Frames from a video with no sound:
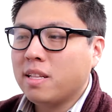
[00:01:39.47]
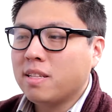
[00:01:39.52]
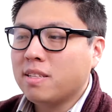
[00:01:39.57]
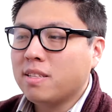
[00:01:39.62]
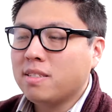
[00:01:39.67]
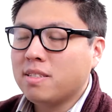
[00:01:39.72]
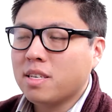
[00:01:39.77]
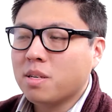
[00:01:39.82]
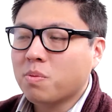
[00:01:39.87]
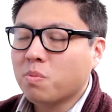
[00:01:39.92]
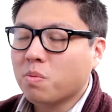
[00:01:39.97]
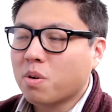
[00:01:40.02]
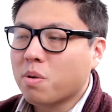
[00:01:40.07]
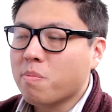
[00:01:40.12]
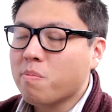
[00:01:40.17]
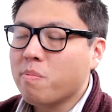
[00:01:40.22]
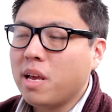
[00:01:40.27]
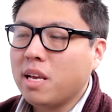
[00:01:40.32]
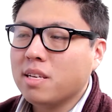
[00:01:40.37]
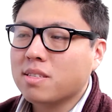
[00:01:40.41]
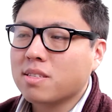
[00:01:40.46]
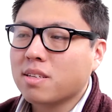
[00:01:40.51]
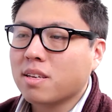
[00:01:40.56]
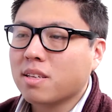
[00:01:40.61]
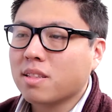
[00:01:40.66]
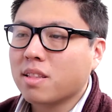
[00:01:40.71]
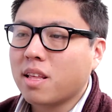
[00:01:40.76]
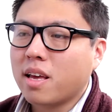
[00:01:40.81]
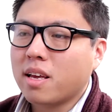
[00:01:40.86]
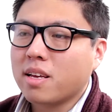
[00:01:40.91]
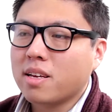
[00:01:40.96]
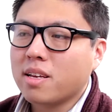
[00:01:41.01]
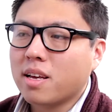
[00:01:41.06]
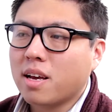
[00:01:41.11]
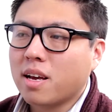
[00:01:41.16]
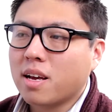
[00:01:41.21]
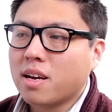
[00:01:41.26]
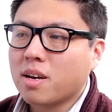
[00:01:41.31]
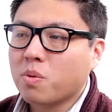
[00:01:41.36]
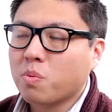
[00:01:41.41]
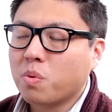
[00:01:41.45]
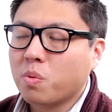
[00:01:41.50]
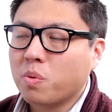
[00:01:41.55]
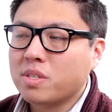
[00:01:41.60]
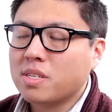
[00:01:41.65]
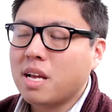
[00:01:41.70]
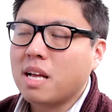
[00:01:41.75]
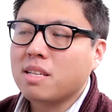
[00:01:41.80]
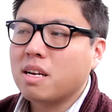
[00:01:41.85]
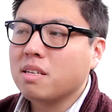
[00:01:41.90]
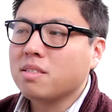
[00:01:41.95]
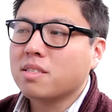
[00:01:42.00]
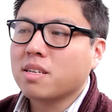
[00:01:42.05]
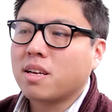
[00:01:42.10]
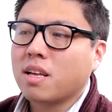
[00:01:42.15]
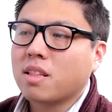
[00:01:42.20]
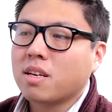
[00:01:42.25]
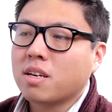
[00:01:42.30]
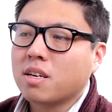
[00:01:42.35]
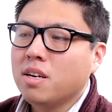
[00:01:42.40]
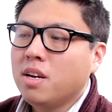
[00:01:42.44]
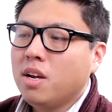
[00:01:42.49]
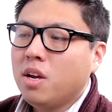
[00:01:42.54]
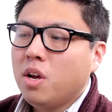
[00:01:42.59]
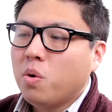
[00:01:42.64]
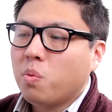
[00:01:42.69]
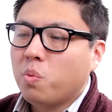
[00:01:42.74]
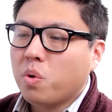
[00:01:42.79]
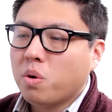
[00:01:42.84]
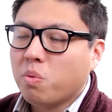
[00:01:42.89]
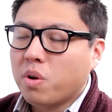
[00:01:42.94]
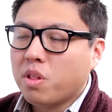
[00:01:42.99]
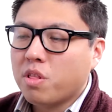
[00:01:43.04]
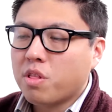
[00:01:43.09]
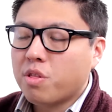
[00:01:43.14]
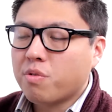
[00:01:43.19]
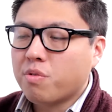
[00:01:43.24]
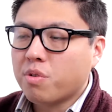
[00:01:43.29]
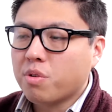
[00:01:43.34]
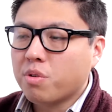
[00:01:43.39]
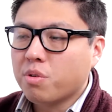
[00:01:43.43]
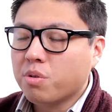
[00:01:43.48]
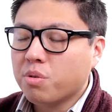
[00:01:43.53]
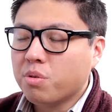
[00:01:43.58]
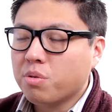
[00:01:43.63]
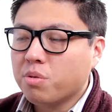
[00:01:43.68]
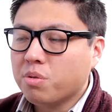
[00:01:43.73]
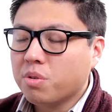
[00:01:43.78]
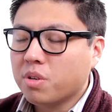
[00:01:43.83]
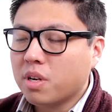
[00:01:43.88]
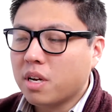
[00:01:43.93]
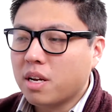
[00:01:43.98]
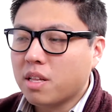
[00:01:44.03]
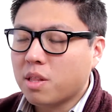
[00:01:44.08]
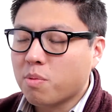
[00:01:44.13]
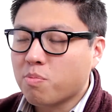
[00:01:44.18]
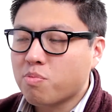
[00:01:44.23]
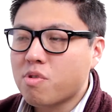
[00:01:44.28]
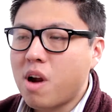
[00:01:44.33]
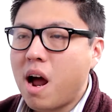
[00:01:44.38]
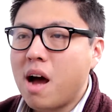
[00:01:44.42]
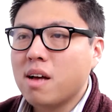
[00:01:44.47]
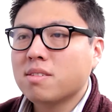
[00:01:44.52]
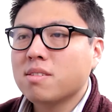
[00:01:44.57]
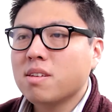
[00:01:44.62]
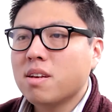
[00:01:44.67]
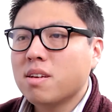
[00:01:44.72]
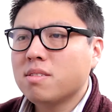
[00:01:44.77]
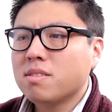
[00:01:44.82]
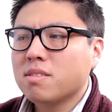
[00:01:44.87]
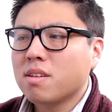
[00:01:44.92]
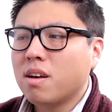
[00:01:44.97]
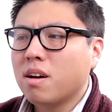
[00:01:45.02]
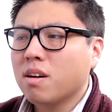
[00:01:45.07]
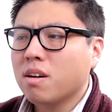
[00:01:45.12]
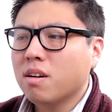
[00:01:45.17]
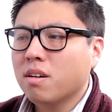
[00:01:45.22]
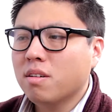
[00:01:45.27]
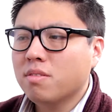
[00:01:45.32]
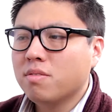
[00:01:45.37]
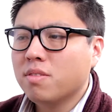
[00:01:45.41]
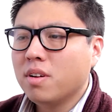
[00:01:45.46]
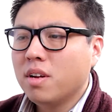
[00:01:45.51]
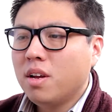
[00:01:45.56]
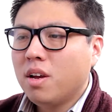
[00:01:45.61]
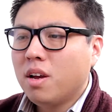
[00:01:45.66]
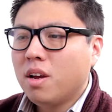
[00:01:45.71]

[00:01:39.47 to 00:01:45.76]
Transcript: and the team were amazing. When we sat down together, we went through the process of